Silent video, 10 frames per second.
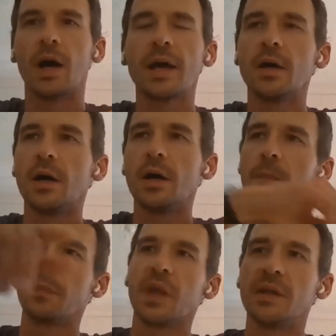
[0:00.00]
Yeah,
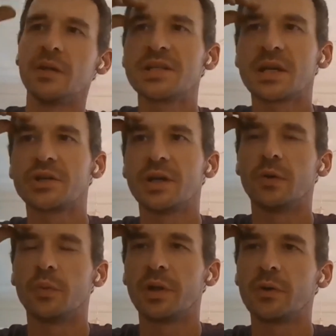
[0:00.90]
there is
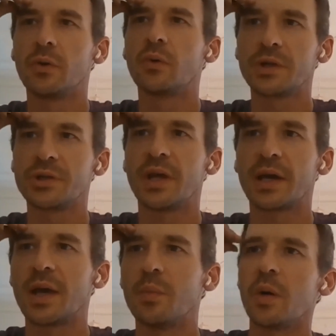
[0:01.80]
actually a really cool
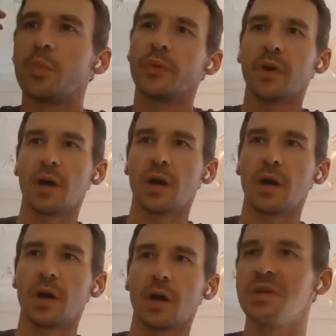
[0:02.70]
question that came up
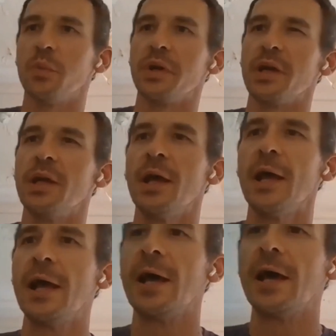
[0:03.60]
from somebody.
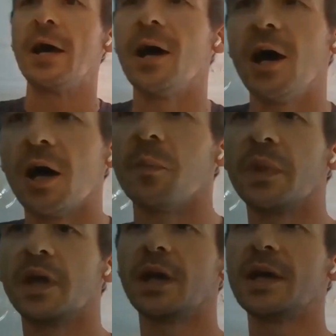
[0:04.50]

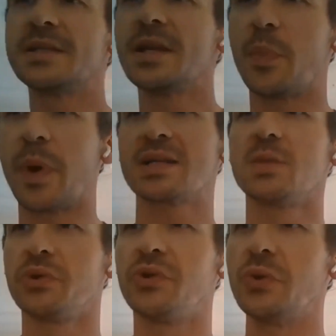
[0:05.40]
Isn't it
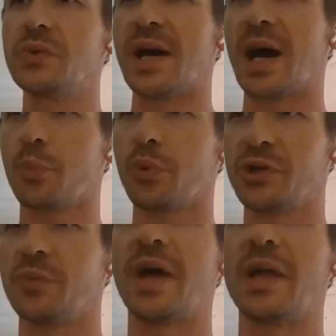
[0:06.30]
possible to use the
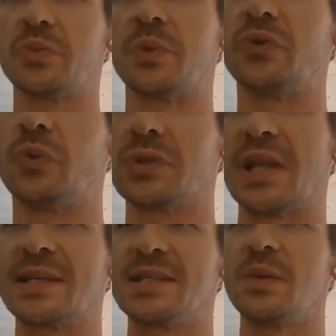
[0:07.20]
operation management
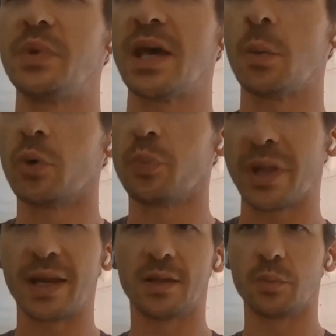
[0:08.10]
tools like CPM
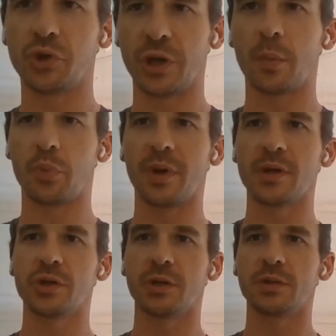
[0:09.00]
when planning the machine
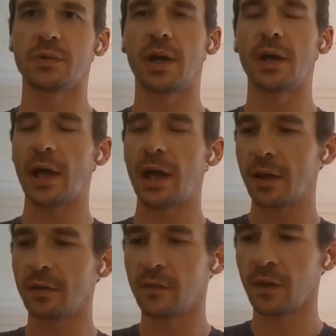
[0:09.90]
operations, right?
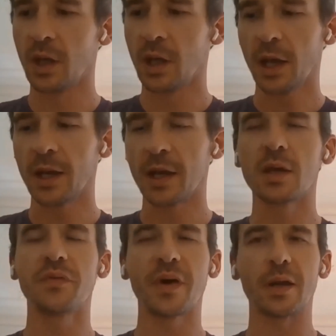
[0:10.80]
And I
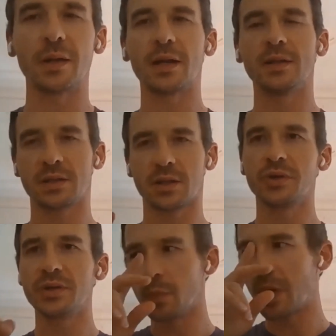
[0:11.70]
think we've had a lot of
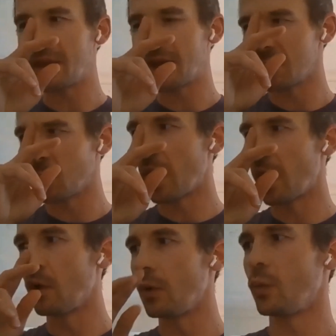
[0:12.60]
discussions about that as
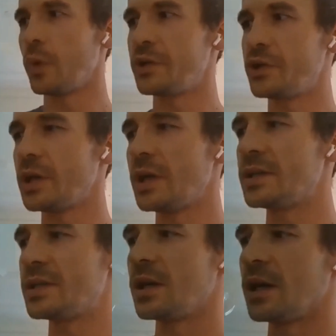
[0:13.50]
well, which
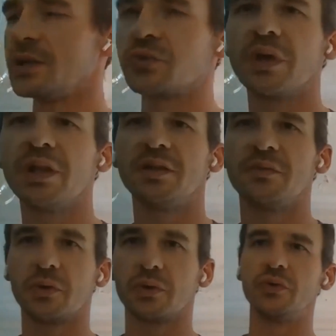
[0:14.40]
it's
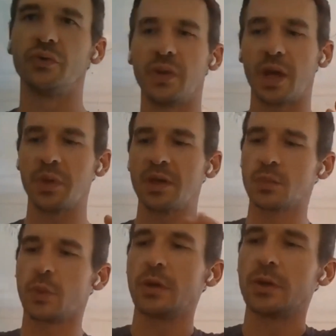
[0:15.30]
really difficult to do that,
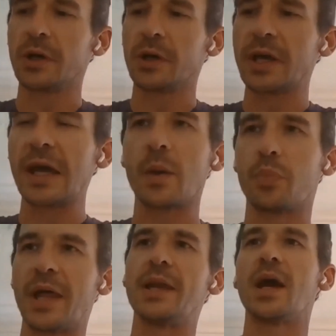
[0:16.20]
because when you're looking
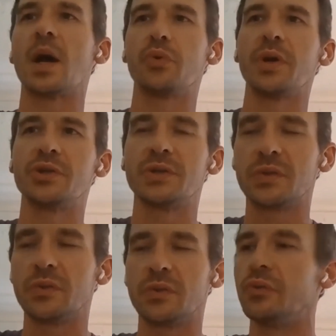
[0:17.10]
at planning
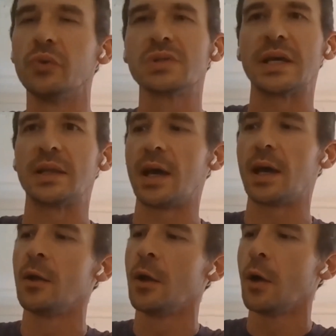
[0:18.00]
operations through tools like
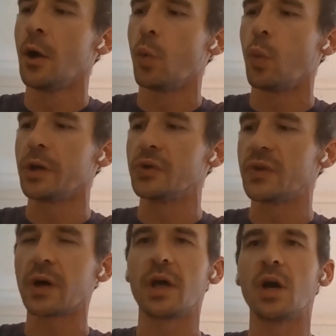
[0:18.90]
that, what
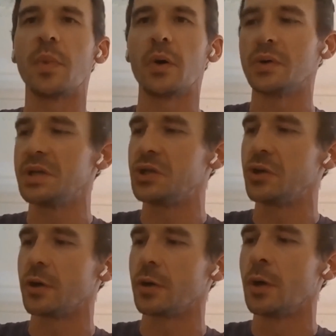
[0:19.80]
you're talking about is
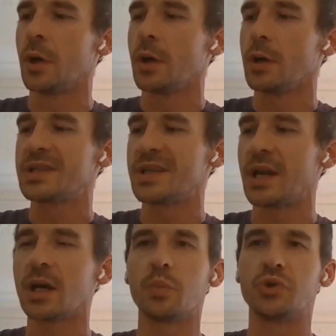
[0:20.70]
you're
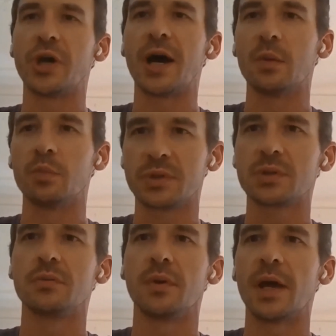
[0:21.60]
setting up jobs,
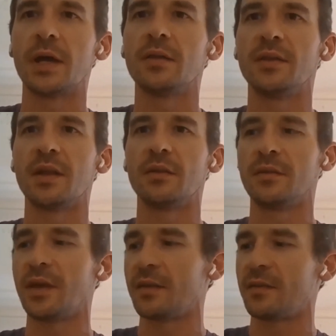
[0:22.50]
right?
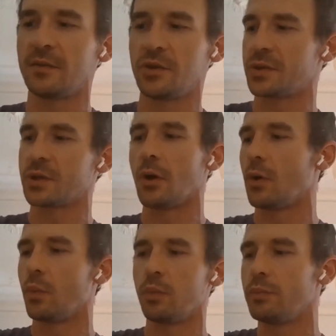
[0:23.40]
That just
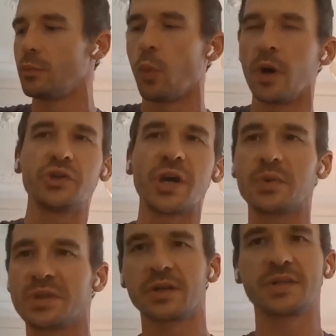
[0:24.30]
go, one
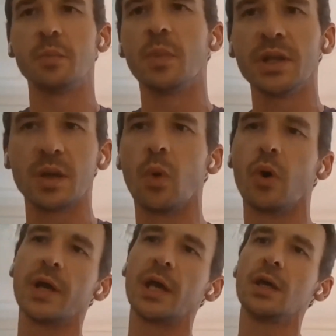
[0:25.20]
job starts on Monday
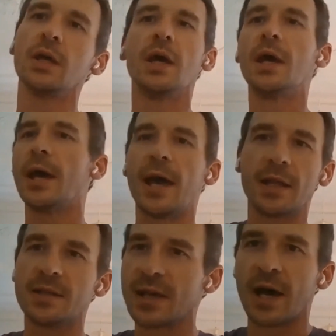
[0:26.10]
morning,
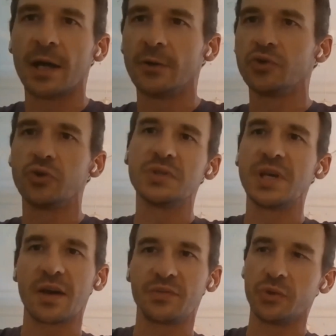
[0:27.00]
ends on
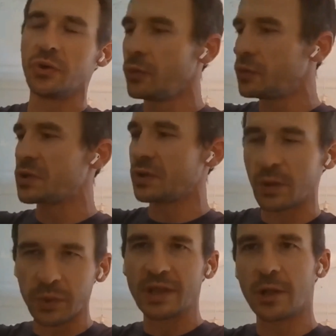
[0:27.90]
Tuesday afternoon.
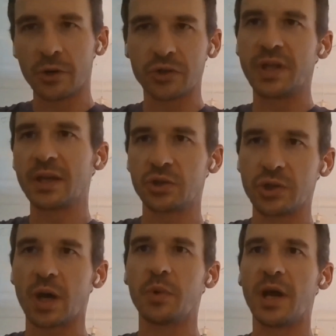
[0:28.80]
So then we launch the
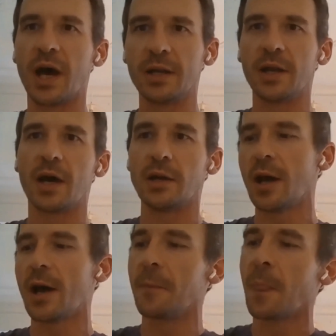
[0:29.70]
next job, and on and
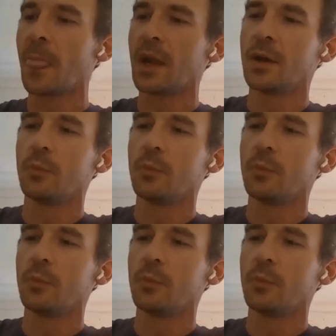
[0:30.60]
on and on.